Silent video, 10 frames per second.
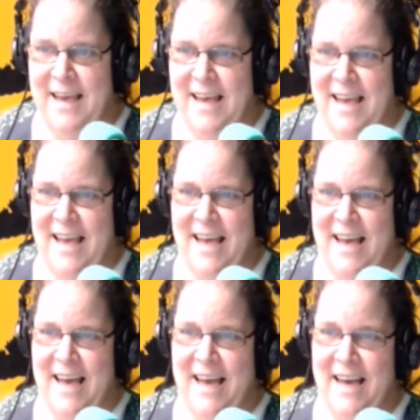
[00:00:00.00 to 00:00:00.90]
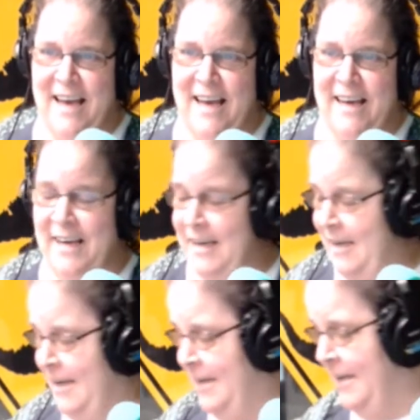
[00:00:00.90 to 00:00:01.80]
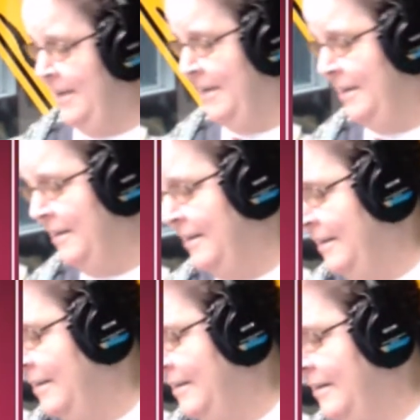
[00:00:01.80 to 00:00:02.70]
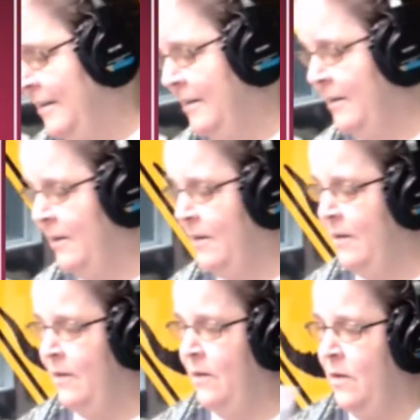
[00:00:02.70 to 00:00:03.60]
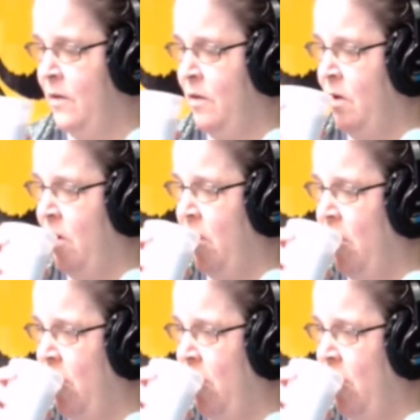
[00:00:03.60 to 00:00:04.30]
(silent)